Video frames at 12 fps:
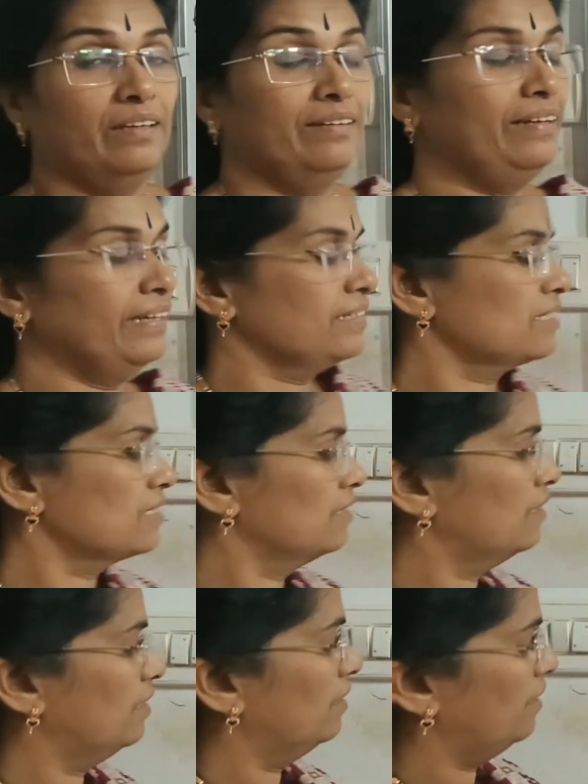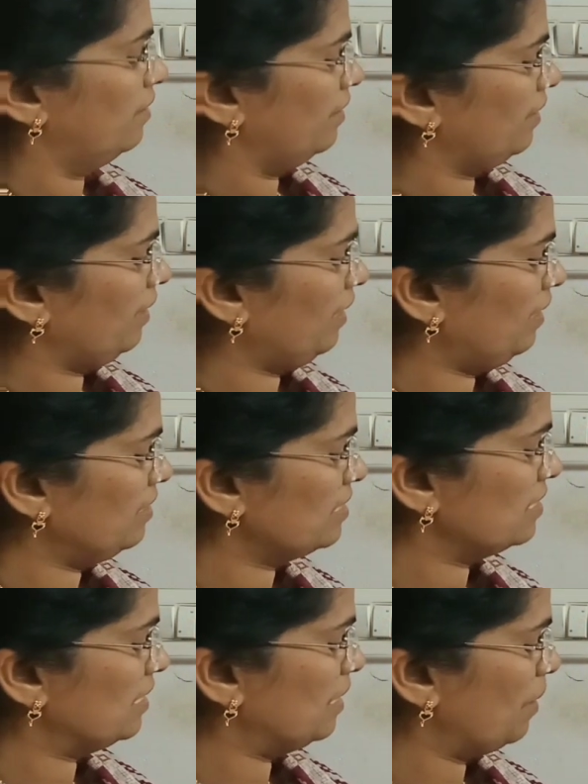Next,
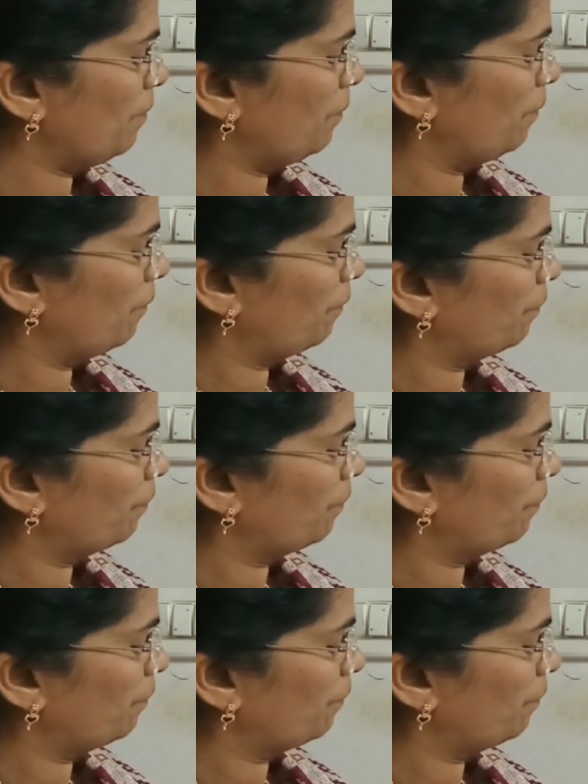LCM.